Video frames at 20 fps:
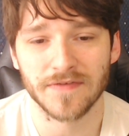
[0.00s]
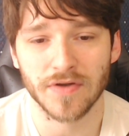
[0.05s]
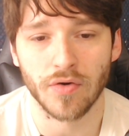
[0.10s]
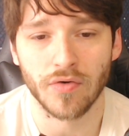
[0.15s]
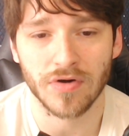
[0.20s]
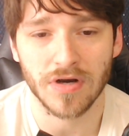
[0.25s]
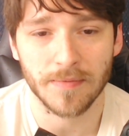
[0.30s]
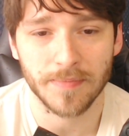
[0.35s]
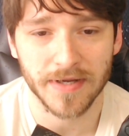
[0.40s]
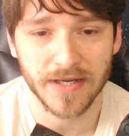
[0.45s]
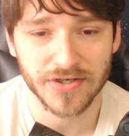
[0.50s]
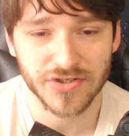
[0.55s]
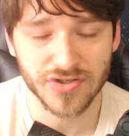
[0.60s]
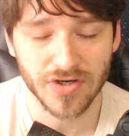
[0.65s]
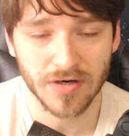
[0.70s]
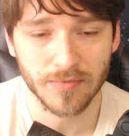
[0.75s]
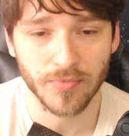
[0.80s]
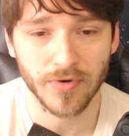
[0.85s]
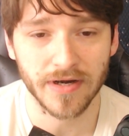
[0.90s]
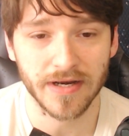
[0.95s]
to hold up against
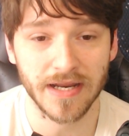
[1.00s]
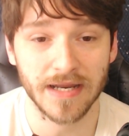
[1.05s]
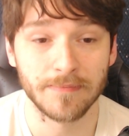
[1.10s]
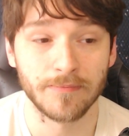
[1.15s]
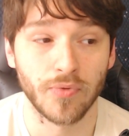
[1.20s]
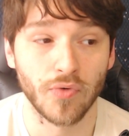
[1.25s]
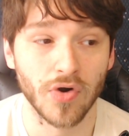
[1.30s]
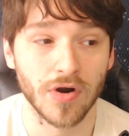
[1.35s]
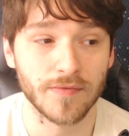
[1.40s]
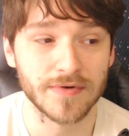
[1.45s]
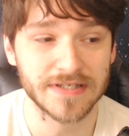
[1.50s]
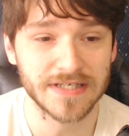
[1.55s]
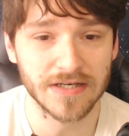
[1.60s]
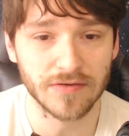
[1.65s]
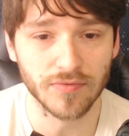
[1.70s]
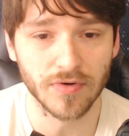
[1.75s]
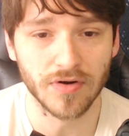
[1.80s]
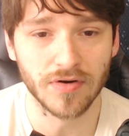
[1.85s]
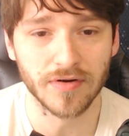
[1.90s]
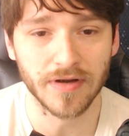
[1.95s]
Sean Brady. And boy, was he
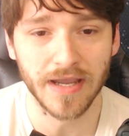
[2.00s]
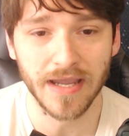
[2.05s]
wrong.